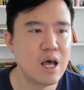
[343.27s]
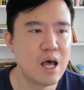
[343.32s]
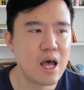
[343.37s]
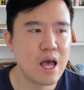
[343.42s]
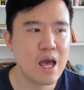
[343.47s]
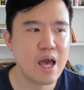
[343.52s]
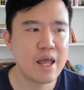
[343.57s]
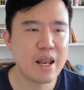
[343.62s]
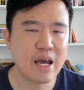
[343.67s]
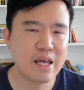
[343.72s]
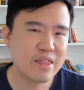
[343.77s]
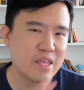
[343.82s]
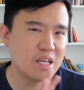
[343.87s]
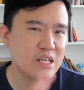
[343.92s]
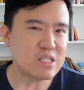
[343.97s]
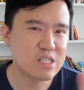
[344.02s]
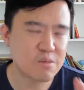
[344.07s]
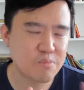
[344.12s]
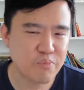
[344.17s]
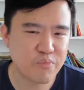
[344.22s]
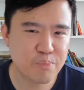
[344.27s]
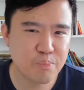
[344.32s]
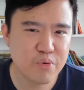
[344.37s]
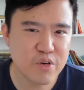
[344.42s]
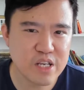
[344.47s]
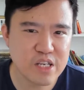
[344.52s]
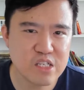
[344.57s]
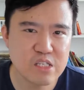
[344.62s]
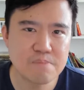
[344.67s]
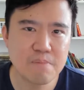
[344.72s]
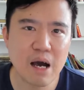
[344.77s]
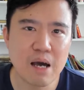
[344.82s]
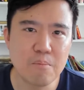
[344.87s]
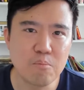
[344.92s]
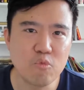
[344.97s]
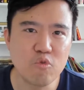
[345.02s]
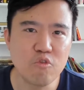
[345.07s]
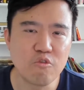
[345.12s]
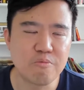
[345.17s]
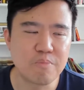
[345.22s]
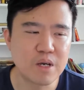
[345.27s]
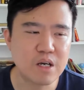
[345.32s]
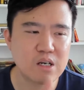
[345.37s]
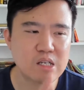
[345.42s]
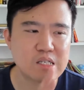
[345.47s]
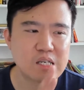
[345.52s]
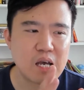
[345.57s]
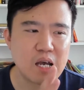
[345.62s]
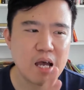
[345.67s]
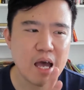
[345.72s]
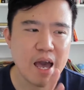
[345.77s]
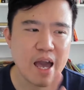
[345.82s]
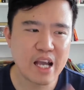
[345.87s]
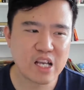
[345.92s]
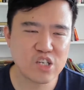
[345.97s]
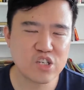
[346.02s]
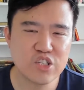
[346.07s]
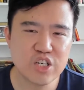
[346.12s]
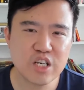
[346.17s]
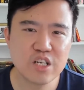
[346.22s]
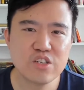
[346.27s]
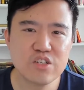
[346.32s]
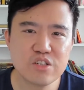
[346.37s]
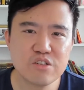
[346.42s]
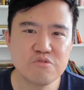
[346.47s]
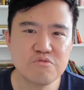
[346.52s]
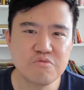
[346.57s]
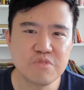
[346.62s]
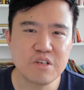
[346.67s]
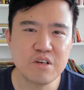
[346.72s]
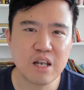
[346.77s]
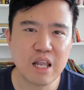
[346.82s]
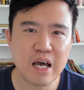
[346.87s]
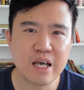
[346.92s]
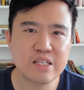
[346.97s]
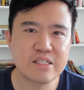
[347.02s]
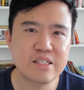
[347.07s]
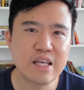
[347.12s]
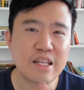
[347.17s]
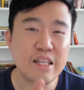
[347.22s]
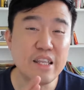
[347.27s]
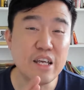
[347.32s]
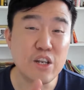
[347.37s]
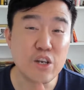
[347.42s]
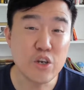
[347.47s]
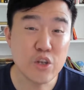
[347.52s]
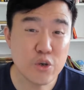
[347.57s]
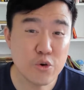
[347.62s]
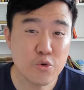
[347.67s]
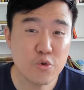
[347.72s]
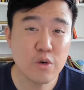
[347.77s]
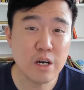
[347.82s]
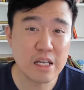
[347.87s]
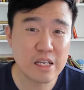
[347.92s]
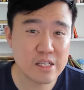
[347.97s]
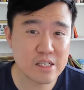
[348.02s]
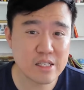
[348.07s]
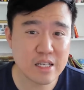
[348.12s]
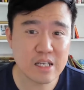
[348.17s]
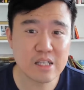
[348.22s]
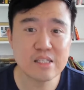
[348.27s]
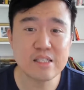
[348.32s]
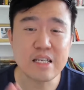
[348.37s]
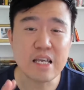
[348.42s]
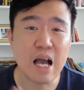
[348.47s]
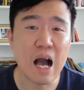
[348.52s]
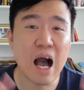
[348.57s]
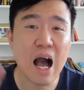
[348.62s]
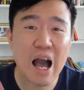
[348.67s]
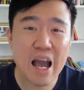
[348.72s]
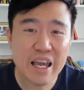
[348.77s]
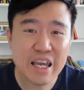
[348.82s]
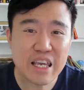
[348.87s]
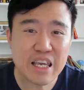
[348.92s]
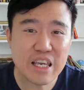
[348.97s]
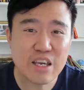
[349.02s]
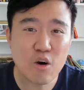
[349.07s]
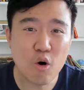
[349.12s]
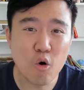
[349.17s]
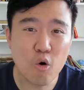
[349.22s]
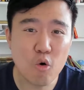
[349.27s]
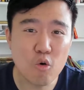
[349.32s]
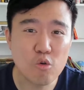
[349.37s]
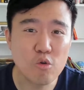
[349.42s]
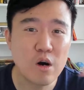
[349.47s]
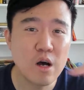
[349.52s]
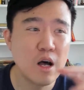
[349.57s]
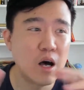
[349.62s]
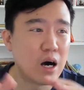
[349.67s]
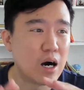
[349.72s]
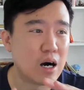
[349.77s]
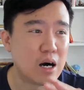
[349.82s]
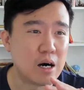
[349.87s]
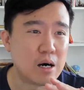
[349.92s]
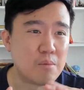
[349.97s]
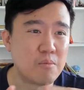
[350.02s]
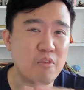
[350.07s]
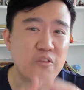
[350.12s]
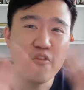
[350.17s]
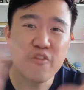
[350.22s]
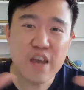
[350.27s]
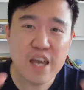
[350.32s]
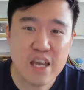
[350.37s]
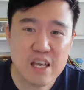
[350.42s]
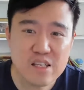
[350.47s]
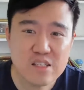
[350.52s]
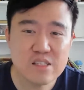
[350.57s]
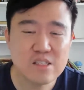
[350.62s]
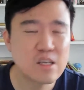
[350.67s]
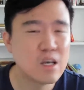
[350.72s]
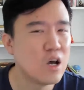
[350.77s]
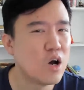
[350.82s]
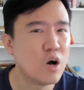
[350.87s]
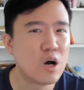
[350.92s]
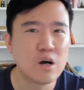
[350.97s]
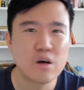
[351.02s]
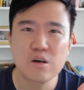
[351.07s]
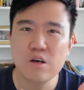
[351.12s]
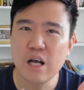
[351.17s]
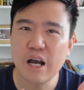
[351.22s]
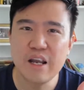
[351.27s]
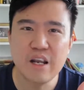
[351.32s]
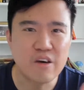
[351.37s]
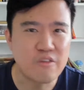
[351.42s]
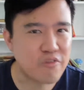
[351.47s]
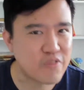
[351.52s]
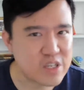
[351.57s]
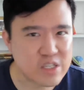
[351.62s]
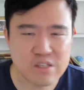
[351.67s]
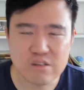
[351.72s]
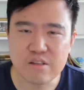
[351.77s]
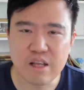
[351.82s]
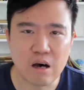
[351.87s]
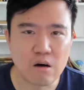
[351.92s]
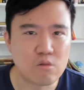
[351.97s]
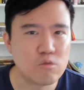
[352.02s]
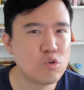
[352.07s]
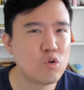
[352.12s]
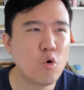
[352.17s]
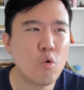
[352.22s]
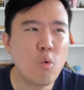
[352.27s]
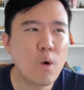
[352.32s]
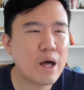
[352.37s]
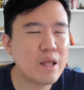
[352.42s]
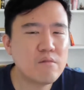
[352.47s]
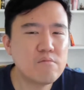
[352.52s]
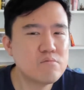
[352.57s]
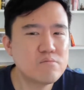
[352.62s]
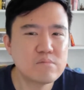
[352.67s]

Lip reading: And I think it's a pretty smart move because exchanges realize that the new listings, the IEO phase, kind of fizzled out. No one